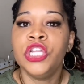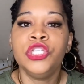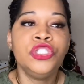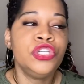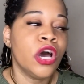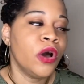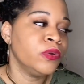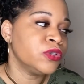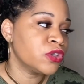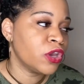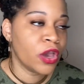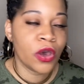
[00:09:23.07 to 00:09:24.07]
Don't
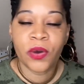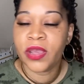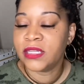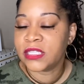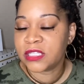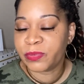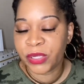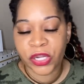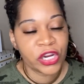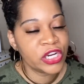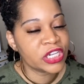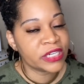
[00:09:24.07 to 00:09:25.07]
go and
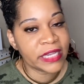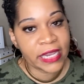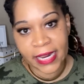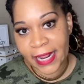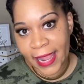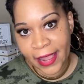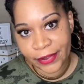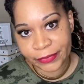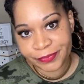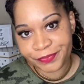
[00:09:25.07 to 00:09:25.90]
splurge on eating out